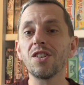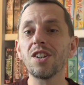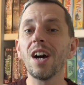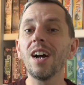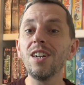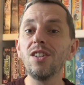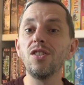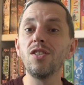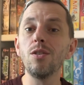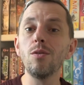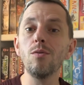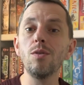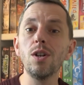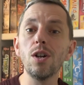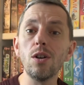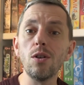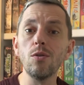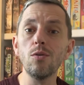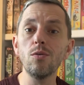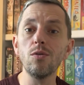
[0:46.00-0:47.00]
dice you
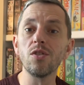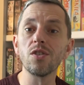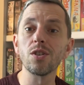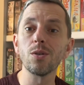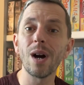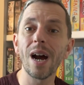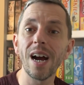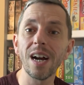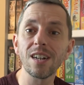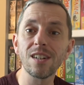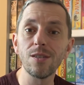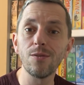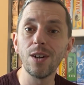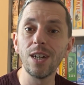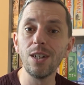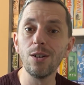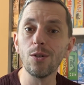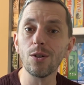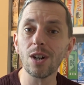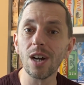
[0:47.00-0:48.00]
use to
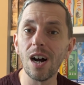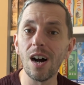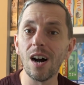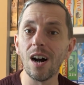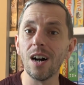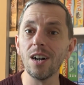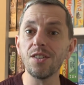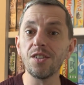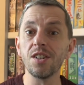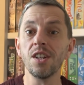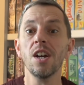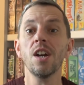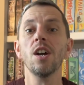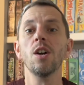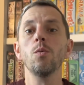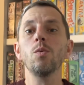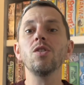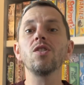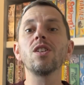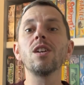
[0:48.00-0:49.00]
activate your cards,
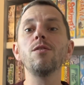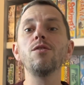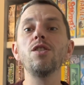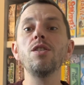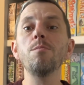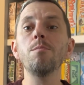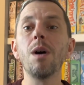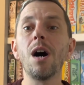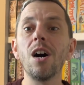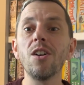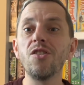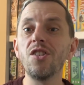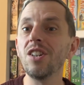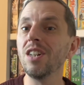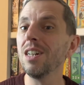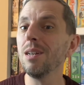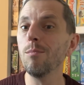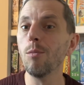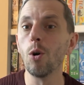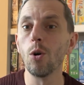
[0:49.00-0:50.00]
which gives you
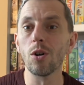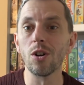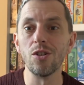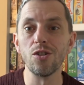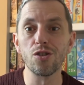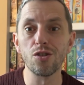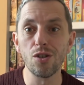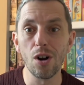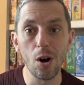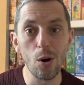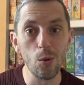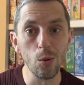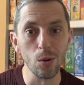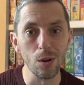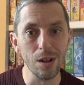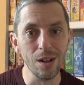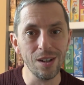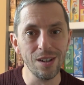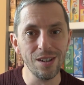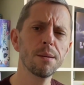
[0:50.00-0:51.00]
marginally more
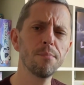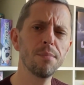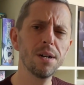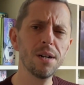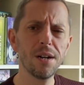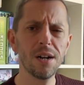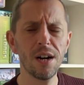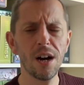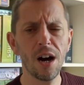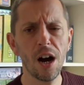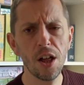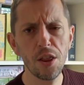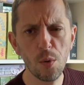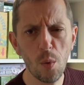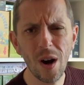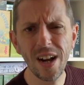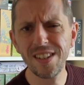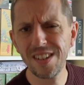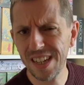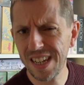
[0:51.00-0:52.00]
control. But
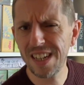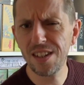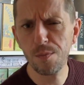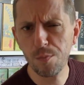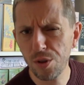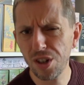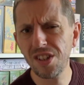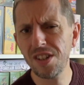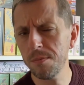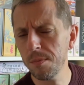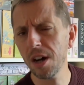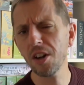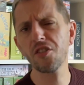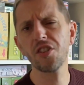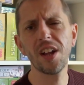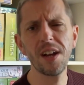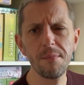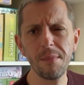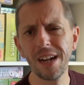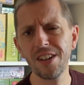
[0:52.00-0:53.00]
otherwise it is pretty much
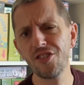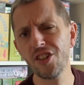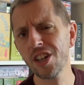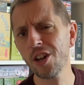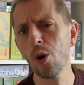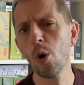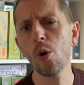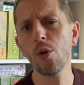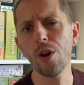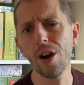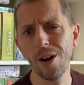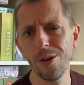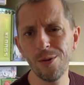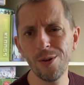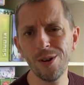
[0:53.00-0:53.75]
like Machi Koro.